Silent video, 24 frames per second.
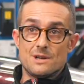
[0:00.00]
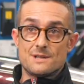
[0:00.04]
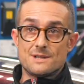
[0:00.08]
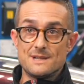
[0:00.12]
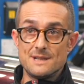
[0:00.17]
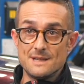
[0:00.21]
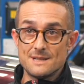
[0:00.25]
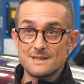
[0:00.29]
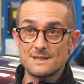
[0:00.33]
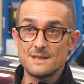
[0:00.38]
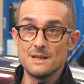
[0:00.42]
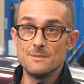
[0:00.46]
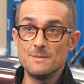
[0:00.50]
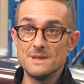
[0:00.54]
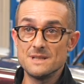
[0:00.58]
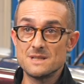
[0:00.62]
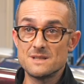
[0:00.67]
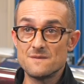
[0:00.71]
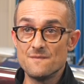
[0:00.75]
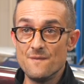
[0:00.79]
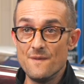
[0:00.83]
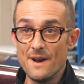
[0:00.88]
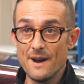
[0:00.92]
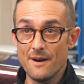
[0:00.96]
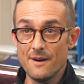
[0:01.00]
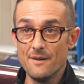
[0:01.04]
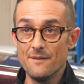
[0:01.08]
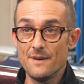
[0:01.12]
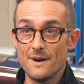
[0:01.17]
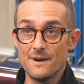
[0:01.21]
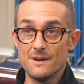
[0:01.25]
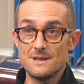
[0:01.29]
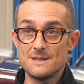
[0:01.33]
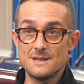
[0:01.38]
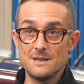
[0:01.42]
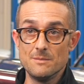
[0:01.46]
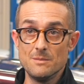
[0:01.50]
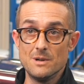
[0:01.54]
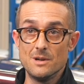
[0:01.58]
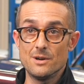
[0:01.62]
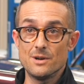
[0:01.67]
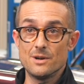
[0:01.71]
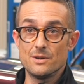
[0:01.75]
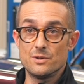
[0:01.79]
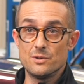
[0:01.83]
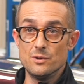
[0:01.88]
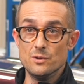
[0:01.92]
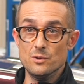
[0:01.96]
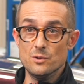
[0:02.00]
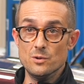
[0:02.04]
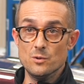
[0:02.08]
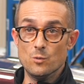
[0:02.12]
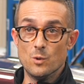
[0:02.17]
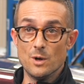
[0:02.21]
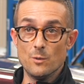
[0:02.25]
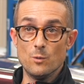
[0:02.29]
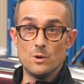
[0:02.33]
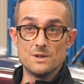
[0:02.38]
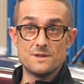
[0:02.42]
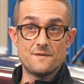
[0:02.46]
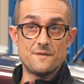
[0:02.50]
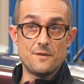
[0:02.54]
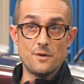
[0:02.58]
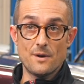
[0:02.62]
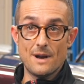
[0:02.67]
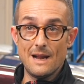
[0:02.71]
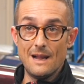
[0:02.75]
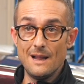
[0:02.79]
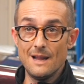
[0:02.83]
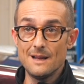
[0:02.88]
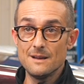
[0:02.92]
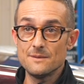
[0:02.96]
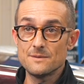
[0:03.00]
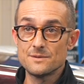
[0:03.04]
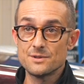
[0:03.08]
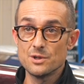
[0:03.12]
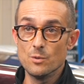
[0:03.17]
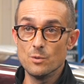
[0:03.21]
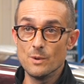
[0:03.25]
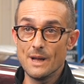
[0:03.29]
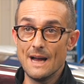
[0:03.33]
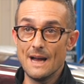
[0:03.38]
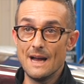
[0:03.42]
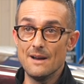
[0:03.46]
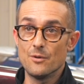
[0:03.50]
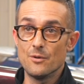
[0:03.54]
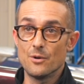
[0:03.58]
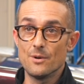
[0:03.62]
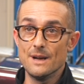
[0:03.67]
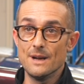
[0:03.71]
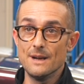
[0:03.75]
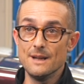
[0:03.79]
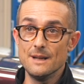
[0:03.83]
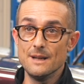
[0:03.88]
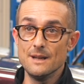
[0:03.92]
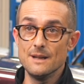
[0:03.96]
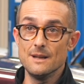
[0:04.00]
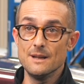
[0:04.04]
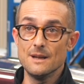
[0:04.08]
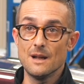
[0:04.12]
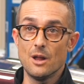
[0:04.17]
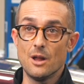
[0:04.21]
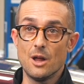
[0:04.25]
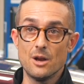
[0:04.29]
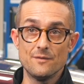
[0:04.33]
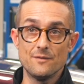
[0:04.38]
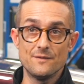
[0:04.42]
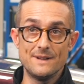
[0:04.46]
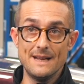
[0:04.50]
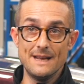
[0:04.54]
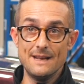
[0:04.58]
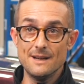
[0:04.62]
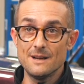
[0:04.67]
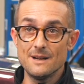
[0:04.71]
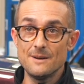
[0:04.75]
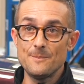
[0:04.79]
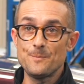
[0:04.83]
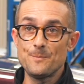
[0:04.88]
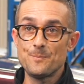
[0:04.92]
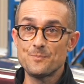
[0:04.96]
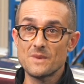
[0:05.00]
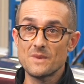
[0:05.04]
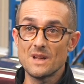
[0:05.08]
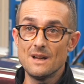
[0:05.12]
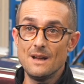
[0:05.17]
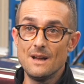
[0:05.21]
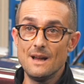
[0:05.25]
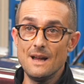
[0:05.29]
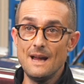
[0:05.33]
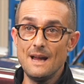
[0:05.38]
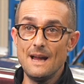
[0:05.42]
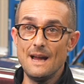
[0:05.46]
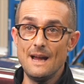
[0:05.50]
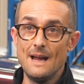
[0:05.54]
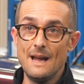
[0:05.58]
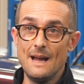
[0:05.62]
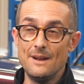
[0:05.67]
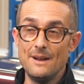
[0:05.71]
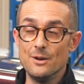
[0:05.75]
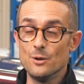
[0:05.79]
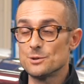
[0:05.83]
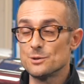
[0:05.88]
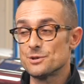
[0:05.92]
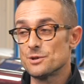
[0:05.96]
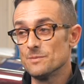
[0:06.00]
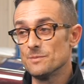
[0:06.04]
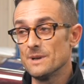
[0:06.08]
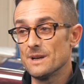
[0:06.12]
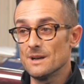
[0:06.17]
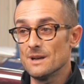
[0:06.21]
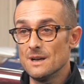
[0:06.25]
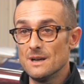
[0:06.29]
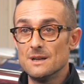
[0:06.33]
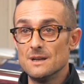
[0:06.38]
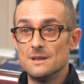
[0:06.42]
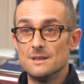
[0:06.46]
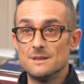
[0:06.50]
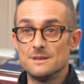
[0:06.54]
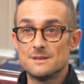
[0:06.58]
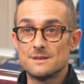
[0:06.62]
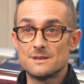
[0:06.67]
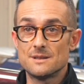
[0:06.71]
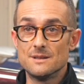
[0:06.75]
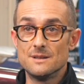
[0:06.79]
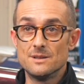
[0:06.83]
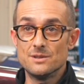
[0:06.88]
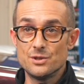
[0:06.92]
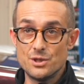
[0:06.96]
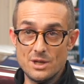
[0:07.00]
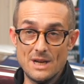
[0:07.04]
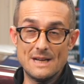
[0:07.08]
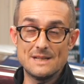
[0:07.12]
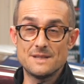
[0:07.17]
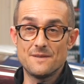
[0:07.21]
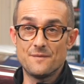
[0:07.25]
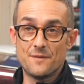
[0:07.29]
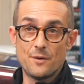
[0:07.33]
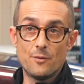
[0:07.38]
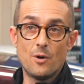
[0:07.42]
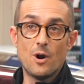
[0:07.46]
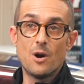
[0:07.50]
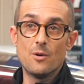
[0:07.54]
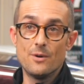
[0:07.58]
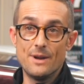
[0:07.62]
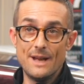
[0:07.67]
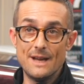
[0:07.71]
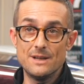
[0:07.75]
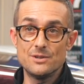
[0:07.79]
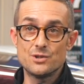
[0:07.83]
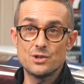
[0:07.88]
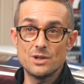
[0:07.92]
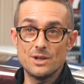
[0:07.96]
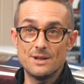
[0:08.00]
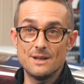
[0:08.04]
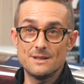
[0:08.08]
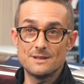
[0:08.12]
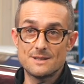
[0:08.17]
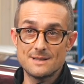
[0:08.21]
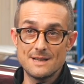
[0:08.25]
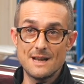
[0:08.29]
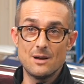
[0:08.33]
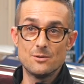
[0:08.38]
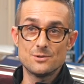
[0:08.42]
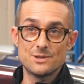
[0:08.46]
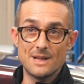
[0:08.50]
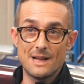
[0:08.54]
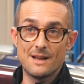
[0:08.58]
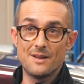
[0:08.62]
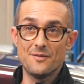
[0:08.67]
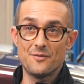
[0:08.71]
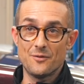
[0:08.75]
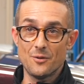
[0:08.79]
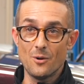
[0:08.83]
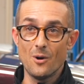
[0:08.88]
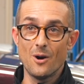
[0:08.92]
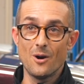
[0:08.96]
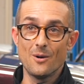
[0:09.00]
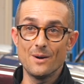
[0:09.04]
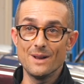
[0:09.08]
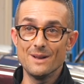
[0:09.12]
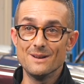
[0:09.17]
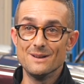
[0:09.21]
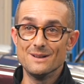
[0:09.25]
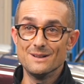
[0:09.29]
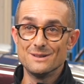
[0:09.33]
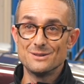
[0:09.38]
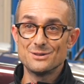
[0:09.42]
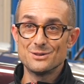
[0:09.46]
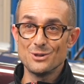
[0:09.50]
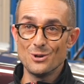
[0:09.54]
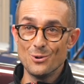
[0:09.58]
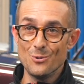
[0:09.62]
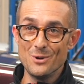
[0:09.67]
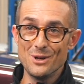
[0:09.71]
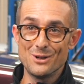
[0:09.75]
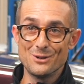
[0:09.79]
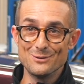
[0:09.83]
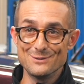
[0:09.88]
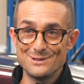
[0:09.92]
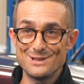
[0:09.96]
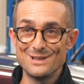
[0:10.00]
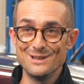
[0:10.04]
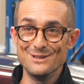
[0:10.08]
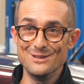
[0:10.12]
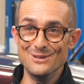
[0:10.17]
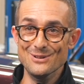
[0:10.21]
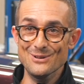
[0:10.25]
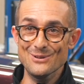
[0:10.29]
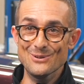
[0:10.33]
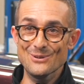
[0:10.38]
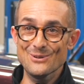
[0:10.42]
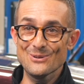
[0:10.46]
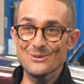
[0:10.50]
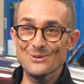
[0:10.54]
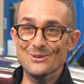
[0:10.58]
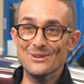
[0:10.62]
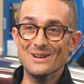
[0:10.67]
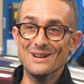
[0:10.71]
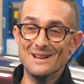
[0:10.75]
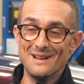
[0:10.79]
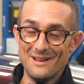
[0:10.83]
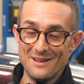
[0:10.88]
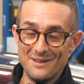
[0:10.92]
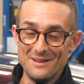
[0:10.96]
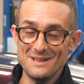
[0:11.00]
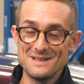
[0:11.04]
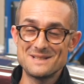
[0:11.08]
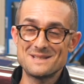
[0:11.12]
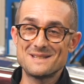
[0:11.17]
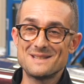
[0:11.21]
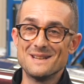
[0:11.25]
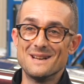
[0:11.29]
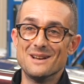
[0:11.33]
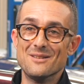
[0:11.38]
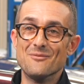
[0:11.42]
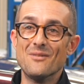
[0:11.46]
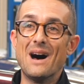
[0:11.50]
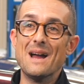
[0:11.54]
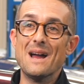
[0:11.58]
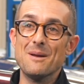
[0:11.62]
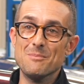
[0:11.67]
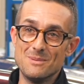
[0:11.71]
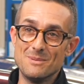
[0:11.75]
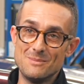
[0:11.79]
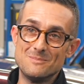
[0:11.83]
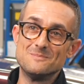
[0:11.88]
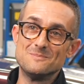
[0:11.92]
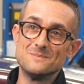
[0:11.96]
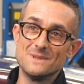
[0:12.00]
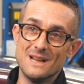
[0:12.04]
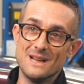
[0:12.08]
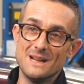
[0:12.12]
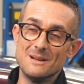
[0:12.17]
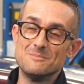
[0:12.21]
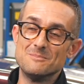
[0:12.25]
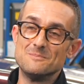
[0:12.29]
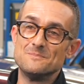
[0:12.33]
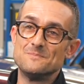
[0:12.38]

system is very, very similar to what was Fiorella. So we have already a lot of data. And also because she has a Ferrari engine and sounds like a Ferrari. So we continue this uh, vibe, yeah.